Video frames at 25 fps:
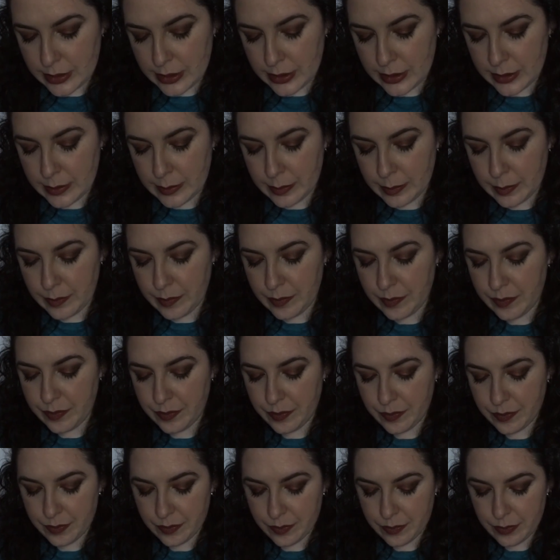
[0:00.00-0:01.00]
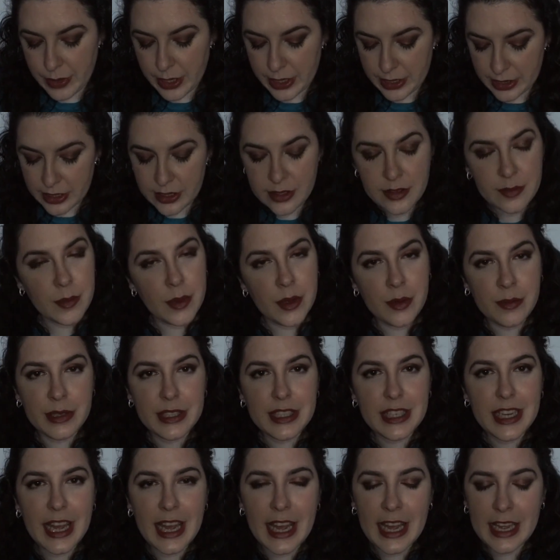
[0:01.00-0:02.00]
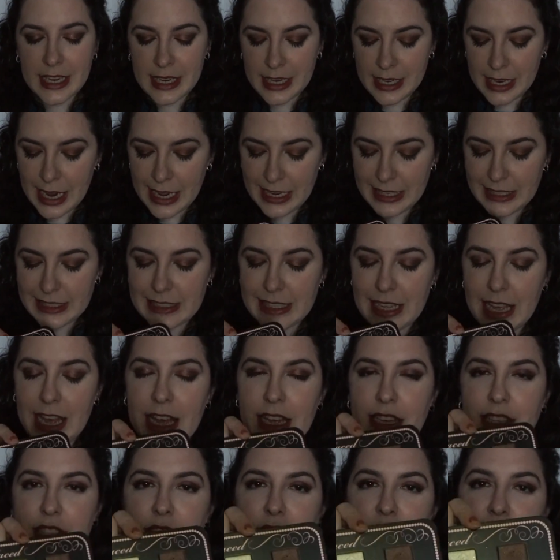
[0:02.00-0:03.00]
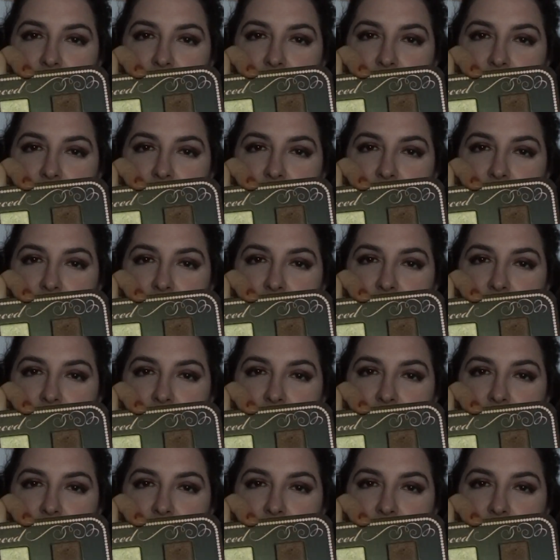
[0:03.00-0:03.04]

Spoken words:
at this moment, had Nice Ash,